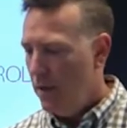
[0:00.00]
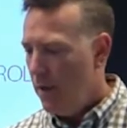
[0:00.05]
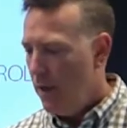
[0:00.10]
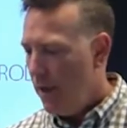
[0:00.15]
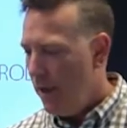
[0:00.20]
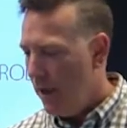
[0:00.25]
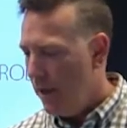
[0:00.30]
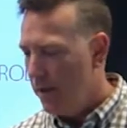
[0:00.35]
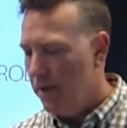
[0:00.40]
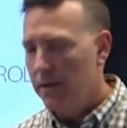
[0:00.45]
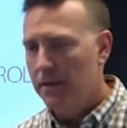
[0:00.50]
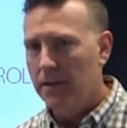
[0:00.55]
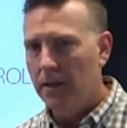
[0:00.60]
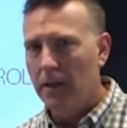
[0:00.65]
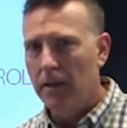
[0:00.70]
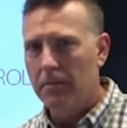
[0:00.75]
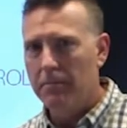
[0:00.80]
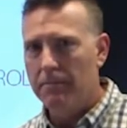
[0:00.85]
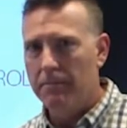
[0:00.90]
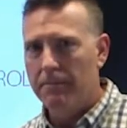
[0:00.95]
And
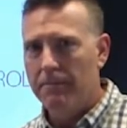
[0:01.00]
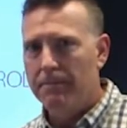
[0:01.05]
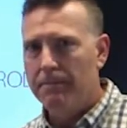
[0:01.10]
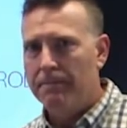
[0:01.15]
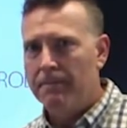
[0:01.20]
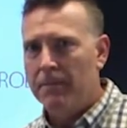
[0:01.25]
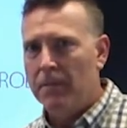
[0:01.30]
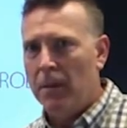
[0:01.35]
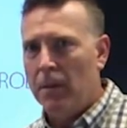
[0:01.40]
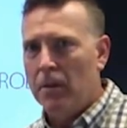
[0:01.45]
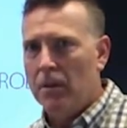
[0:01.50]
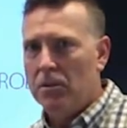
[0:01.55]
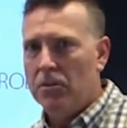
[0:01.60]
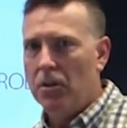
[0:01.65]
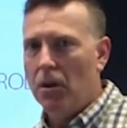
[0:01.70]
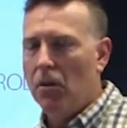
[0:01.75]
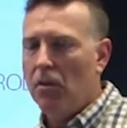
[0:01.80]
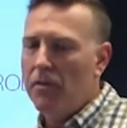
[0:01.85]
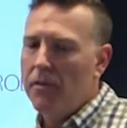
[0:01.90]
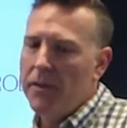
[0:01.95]

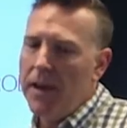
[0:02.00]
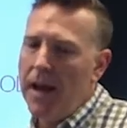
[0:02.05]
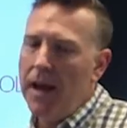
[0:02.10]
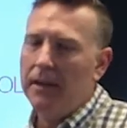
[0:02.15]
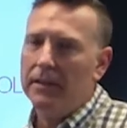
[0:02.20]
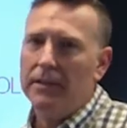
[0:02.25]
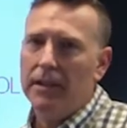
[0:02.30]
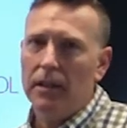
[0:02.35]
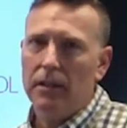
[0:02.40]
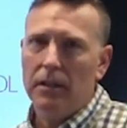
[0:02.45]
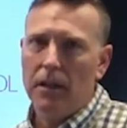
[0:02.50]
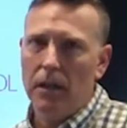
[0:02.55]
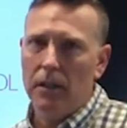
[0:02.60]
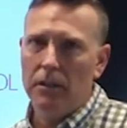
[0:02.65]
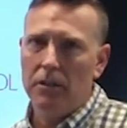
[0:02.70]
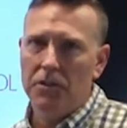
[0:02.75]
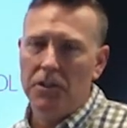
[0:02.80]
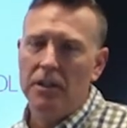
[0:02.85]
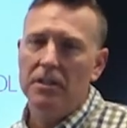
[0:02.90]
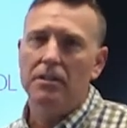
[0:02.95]
so that
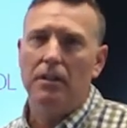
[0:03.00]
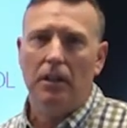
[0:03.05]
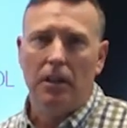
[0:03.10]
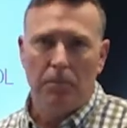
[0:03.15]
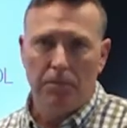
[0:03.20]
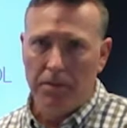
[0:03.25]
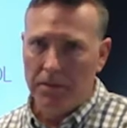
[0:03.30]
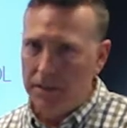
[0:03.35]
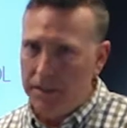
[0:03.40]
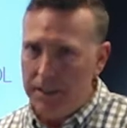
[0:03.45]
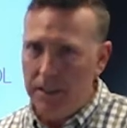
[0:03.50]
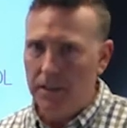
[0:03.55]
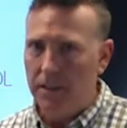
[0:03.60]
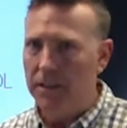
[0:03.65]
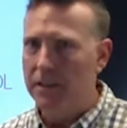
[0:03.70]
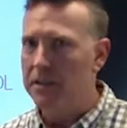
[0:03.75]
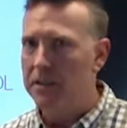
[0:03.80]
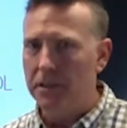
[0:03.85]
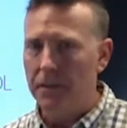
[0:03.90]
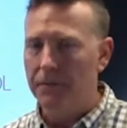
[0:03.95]
technology is a
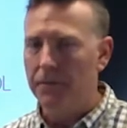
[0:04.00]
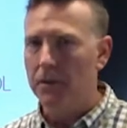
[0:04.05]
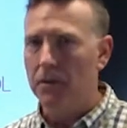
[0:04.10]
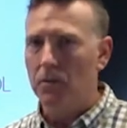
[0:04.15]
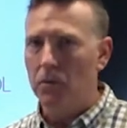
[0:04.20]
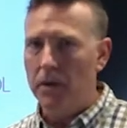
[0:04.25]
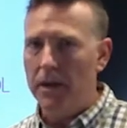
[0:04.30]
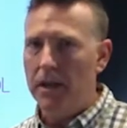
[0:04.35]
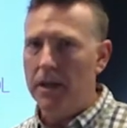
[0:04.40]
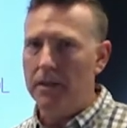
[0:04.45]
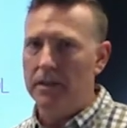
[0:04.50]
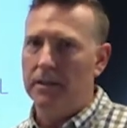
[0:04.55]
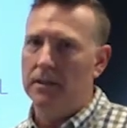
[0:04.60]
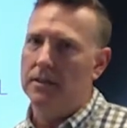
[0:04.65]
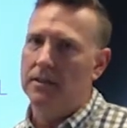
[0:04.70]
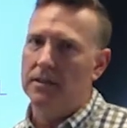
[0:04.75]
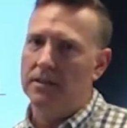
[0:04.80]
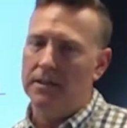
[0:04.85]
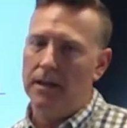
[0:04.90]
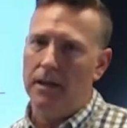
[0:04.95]
completely different way to
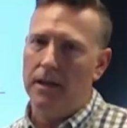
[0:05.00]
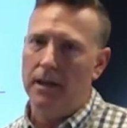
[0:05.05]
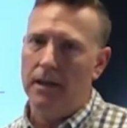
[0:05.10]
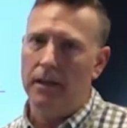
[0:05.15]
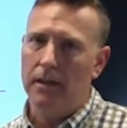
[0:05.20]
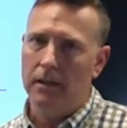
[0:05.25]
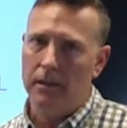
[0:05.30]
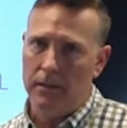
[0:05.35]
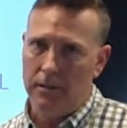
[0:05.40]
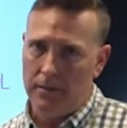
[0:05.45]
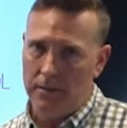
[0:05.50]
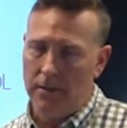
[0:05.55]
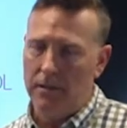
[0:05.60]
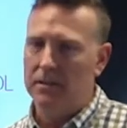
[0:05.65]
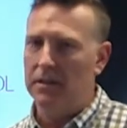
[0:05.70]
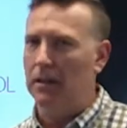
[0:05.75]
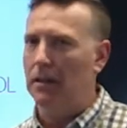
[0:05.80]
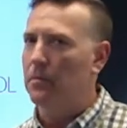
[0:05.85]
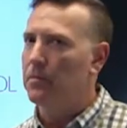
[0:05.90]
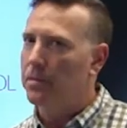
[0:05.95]
design, is
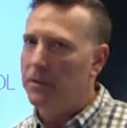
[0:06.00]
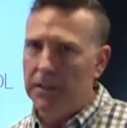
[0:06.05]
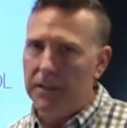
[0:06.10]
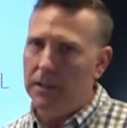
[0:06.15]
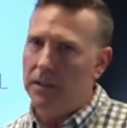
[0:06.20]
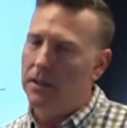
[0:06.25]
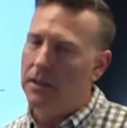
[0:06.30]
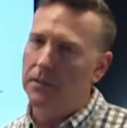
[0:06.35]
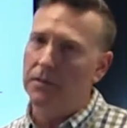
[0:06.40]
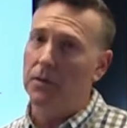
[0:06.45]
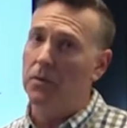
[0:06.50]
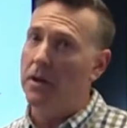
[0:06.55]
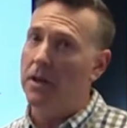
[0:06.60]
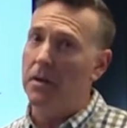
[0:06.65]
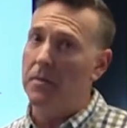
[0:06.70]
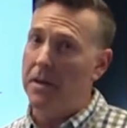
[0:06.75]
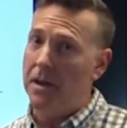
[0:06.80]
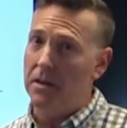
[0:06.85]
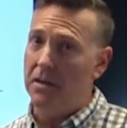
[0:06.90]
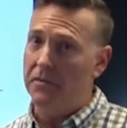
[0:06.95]
a completely different way to
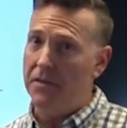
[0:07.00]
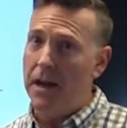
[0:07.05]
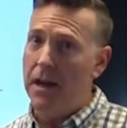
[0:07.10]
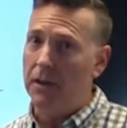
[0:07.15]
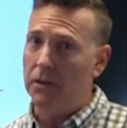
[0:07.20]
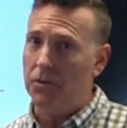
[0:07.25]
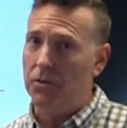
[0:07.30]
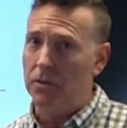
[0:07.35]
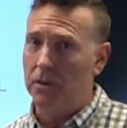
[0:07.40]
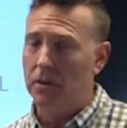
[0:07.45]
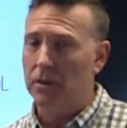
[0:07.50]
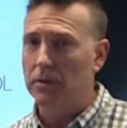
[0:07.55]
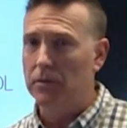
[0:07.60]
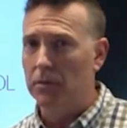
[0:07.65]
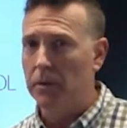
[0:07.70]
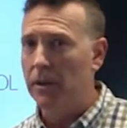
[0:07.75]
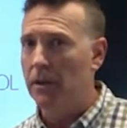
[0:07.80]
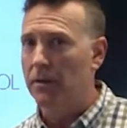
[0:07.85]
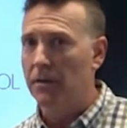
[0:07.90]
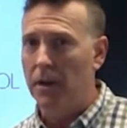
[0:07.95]
manufacture.
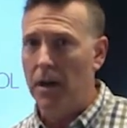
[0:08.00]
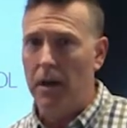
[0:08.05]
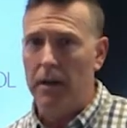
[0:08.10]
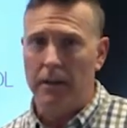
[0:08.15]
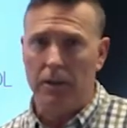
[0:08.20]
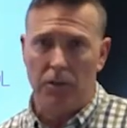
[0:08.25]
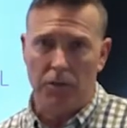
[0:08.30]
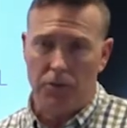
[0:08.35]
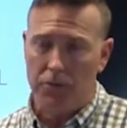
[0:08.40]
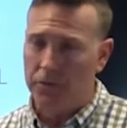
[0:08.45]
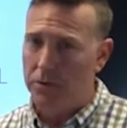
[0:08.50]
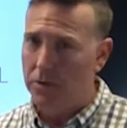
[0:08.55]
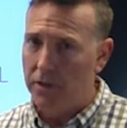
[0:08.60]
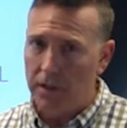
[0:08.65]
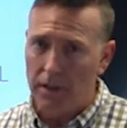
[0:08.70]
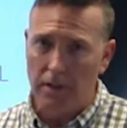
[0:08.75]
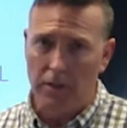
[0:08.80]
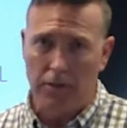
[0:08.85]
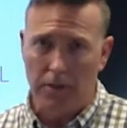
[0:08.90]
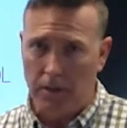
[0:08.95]
We are not
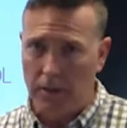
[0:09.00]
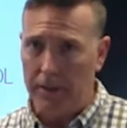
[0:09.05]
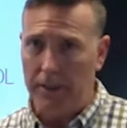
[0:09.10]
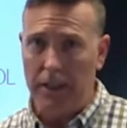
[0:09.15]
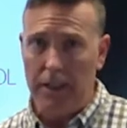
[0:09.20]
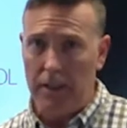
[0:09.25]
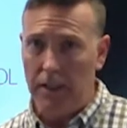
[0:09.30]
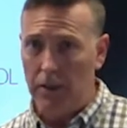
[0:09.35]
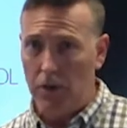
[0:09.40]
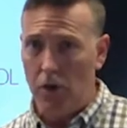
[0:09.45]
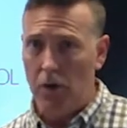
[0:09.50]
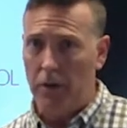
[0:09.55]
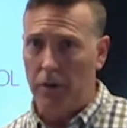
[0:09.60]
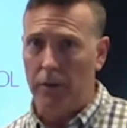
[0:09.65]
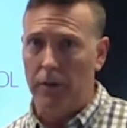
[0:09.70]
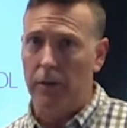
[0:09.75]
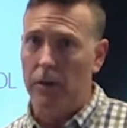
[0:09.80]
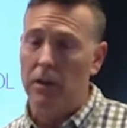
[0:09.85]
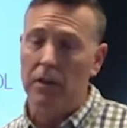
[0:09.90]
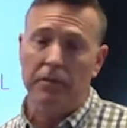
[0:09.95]
extruding acrylic any
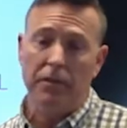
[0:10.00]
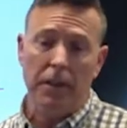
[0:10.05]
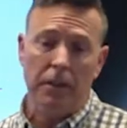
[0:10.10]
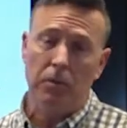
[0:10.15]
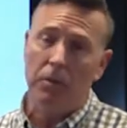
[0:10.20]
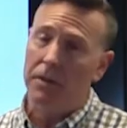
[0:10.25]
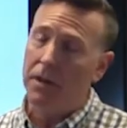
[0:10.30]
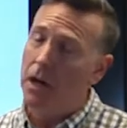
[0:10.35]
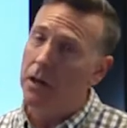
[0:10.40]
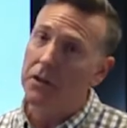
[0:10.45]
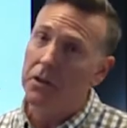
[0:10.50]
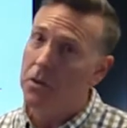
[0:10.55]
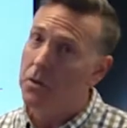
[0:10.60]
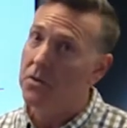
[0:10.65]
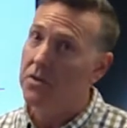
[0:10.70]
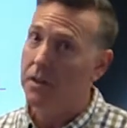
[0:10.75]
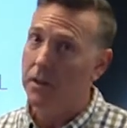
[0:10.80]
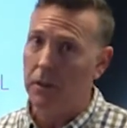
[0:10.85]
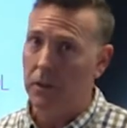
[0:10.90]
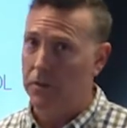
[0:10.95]
longer at all. In fact, we're not
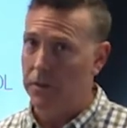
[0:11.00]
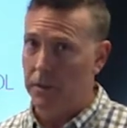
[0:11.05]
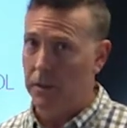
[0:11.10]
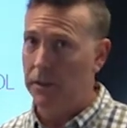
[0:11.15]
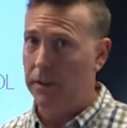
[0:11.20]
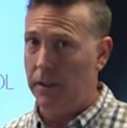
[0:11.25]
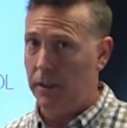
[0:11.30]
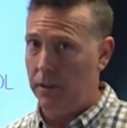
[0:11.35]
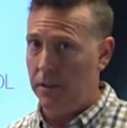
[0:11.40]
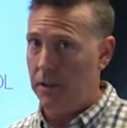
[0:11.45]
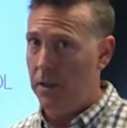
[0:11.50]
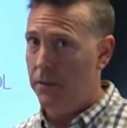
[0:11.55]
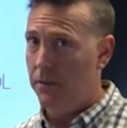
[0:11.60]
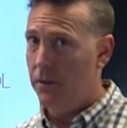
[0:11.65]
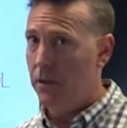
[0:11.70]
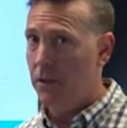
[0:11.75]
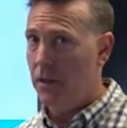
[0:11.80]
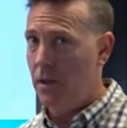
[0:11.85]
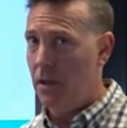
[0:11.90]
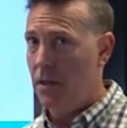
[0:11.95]
using acrylic
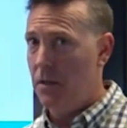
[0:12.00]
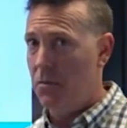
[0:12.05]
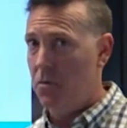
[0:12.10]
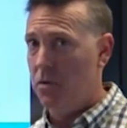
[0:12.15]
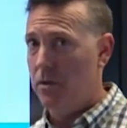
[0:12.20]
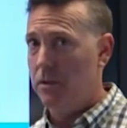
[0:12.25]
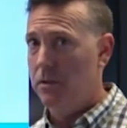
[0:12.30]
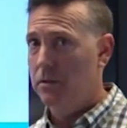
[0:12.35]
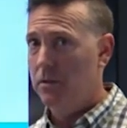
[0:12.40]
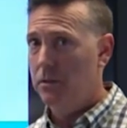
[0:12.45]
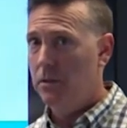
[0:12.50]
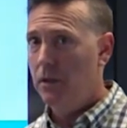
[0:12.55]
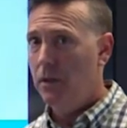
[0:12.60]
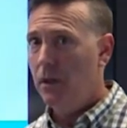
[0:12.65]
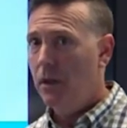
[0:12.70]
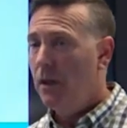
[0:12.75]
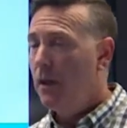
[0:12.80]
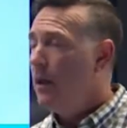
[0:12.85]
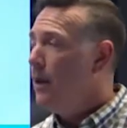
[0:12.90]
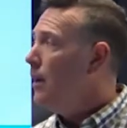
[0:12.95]
even anymore.
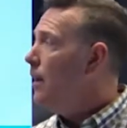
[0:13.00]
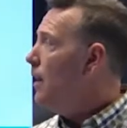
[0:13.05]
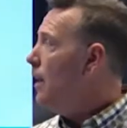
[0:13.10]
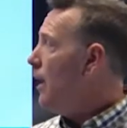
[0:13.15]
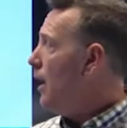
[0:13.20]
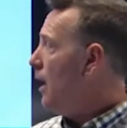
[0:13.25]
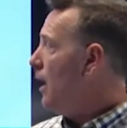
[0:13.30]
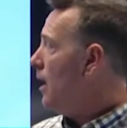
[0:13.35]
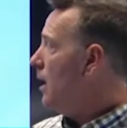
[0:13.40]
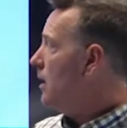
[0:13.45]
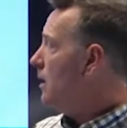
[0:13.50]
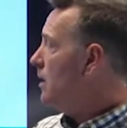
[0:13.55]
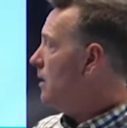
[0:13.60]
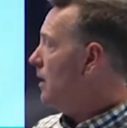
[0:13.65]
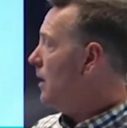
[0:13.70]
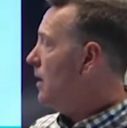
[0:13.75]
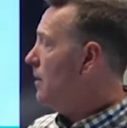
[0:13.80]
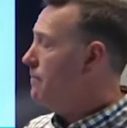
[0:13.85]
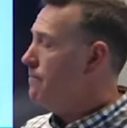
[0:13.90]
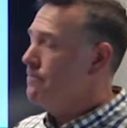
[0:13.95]
And
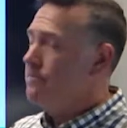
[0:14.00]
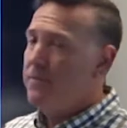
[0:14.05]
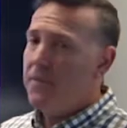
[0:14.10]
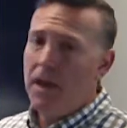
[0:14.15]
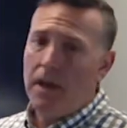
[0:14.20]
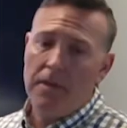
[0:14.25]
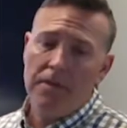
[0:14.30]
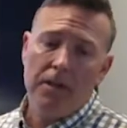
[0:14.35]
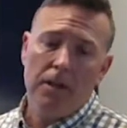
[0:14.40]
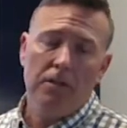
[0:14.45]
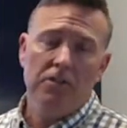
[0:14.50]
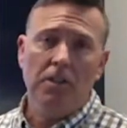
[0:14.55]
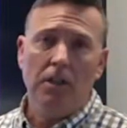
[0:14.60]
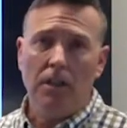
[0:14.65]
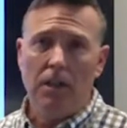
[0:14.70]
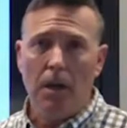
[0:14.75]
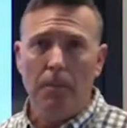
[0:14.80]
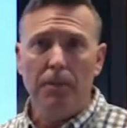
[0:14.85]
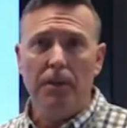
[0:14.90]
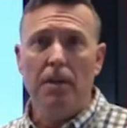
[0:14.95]
there's a
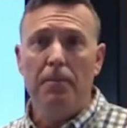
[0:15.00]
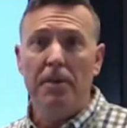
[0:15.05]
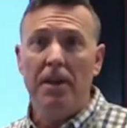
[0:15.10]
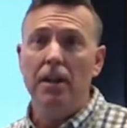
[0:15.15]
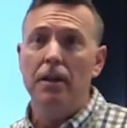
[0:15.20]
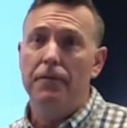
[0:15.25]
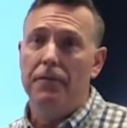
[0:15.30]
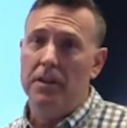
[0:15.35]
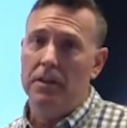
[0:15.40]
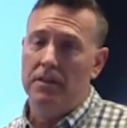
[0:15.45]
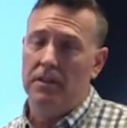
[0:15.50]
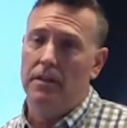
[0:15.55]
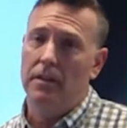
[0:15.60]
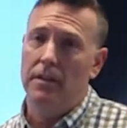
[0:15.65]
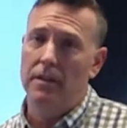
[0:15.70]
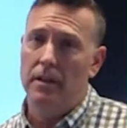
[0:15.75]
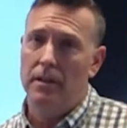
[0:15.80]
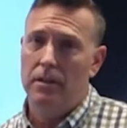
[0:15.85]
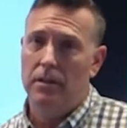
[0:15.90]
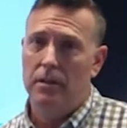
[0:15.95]
couple of benefits to
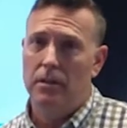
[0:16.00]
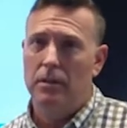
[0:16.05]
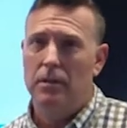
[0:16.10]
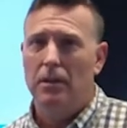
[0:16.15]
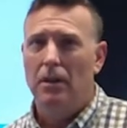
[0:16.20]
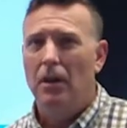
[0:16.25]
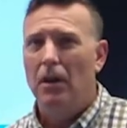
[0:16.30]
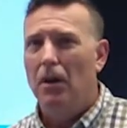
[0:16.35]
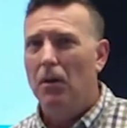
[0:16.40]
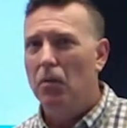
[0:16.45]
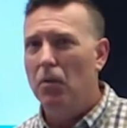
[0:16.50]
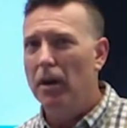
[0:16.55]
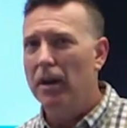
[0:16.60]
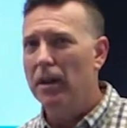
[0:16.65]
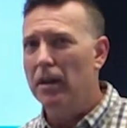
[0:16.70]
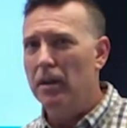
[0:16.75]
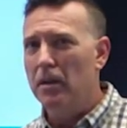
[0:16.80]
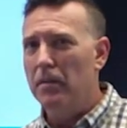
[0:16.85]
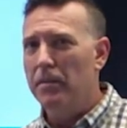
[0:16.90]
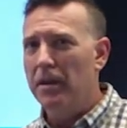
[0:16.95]
this. One
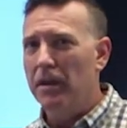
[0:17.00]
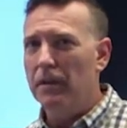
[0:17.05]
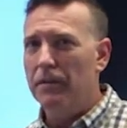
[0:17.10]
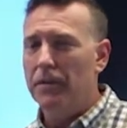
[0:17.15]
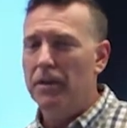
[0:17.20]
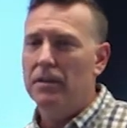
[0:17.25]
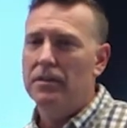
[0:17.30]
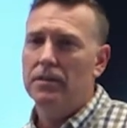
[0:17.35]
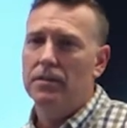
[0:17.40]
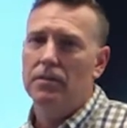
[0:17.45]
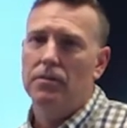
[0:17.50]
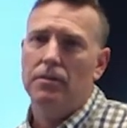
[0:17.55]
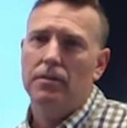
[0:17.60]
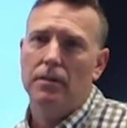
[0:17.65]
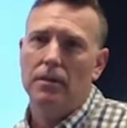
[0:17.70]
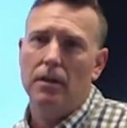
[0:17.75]
of the benefits,